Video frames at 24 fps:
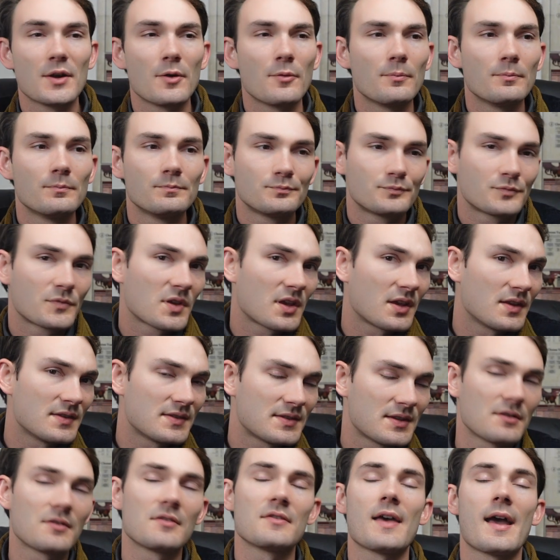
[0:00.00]
So
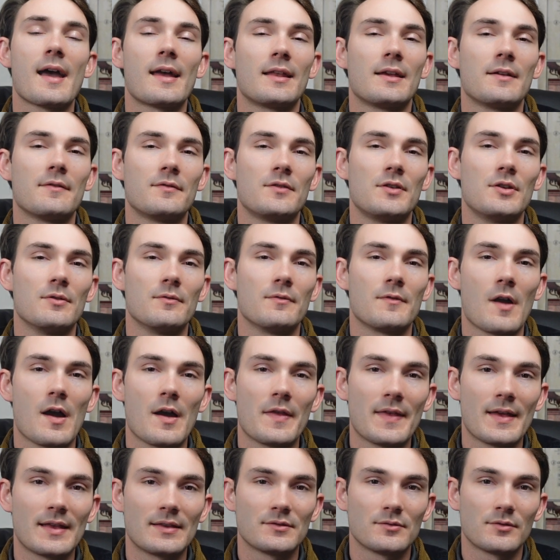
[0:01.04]
consider that if you've
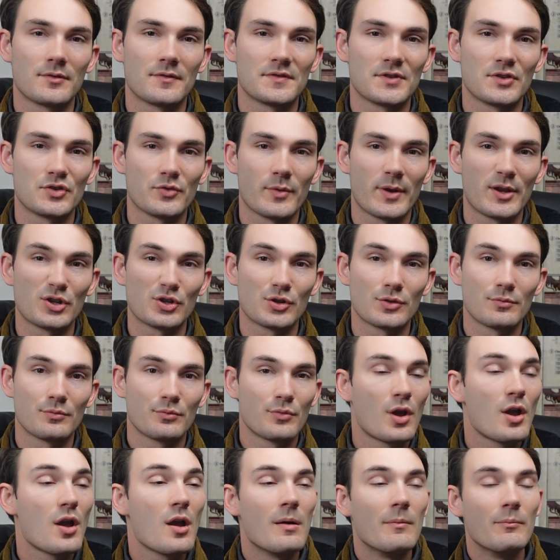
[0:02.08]
got that sort of situation.
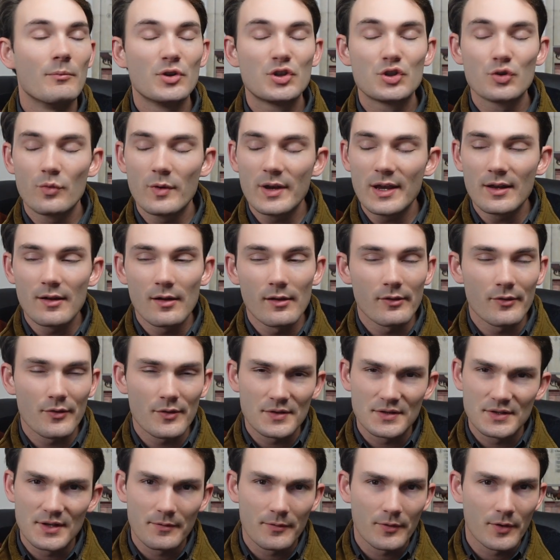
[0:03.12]
Between all
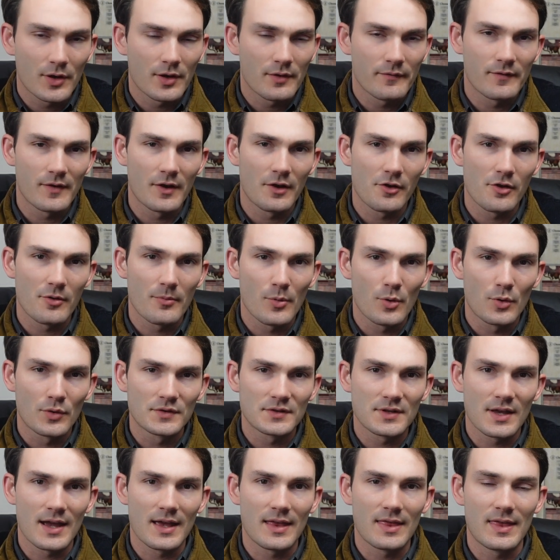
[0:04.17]
those different
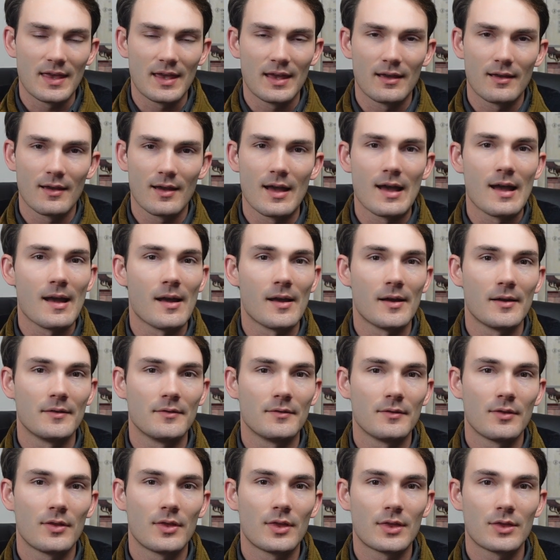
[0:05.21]
variables, I think uh,
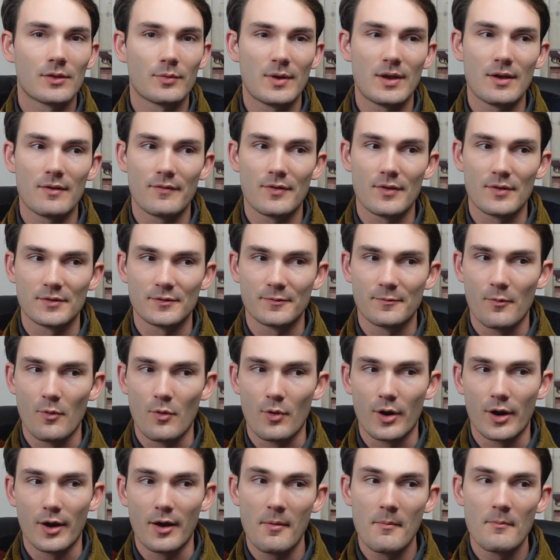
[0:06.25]
three of those
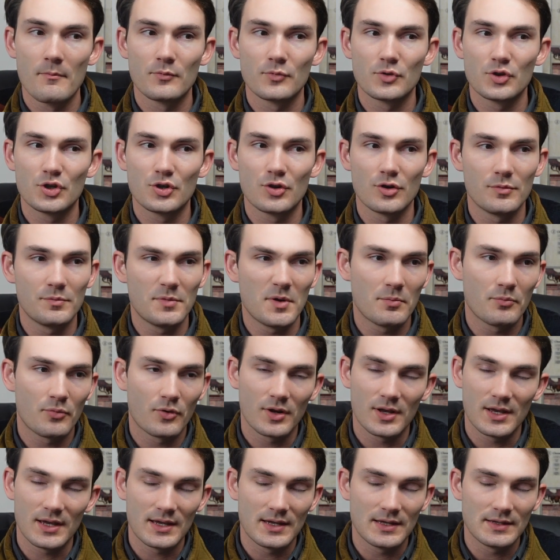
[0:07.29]
four should be
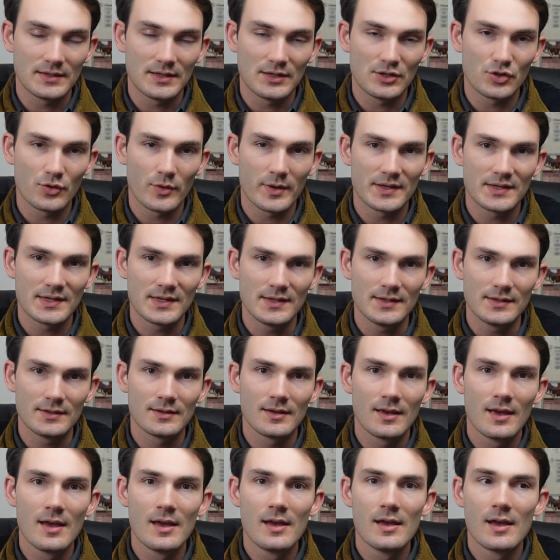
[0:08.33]
pretty easy
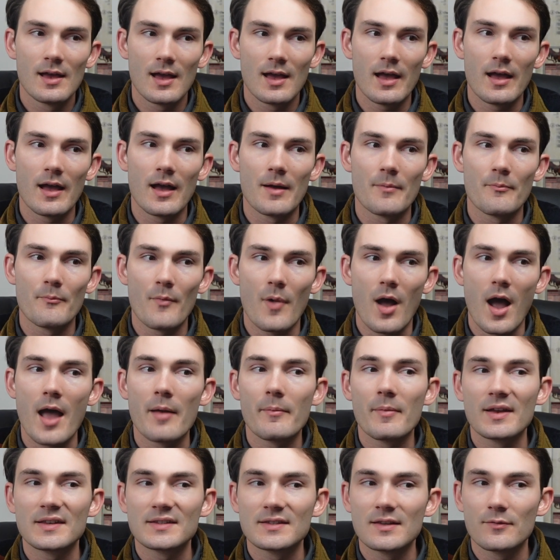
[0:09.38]
choices. Um,
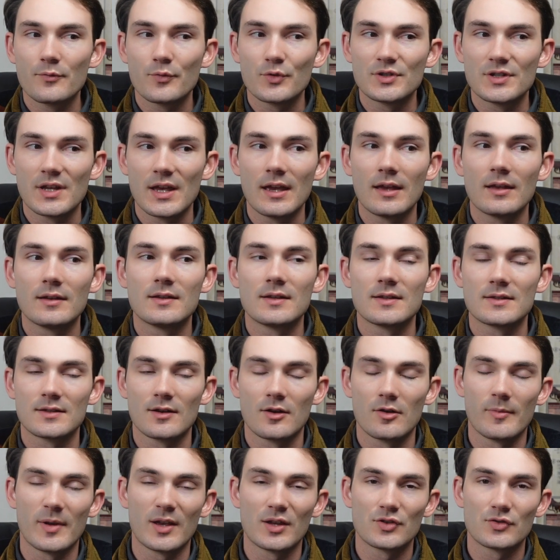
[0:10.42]
I myself would take
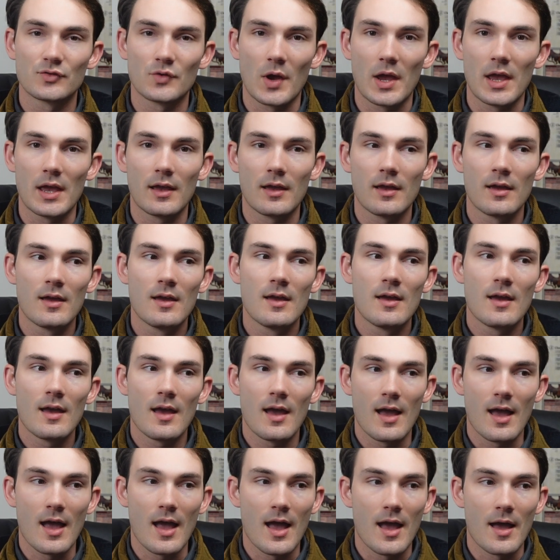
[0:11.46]
Disarming Strike
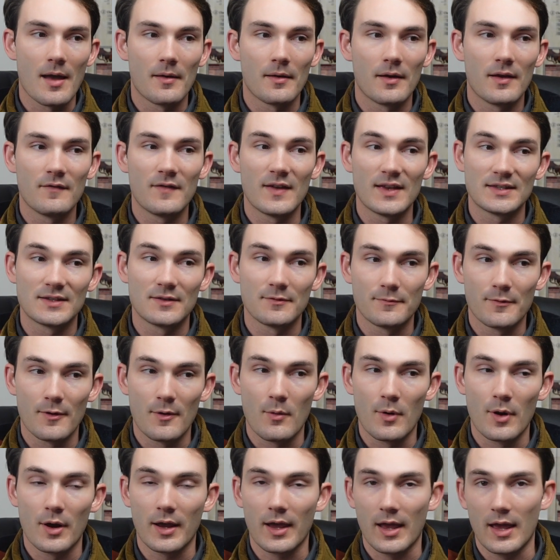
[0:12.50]
uh, evasive
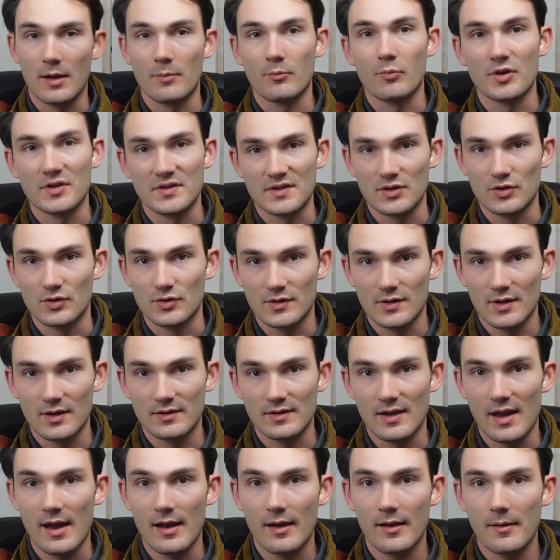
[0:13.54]
footwork, and precision
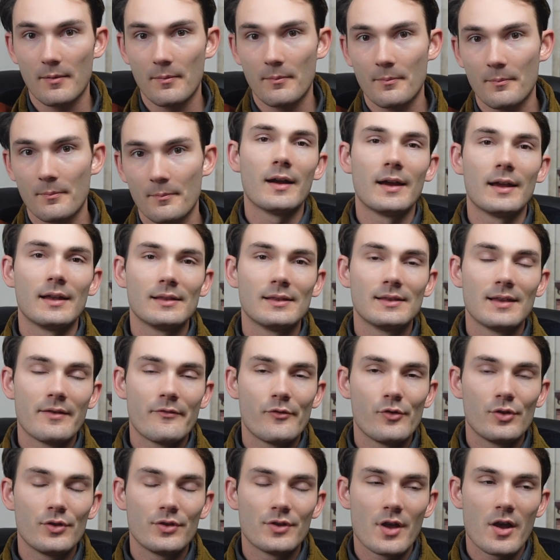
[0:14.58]
attack. All right,
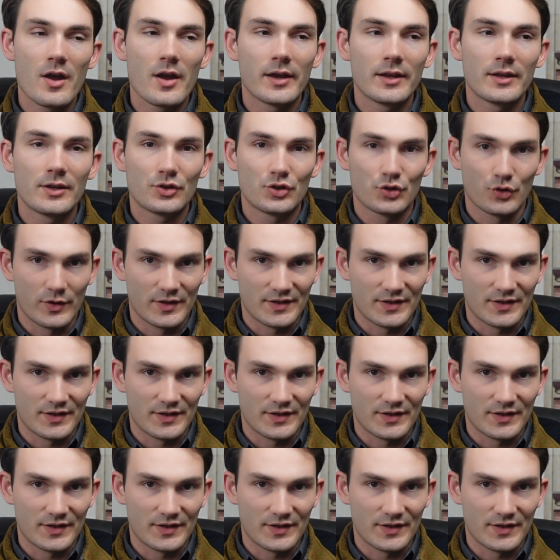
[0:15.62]
level 9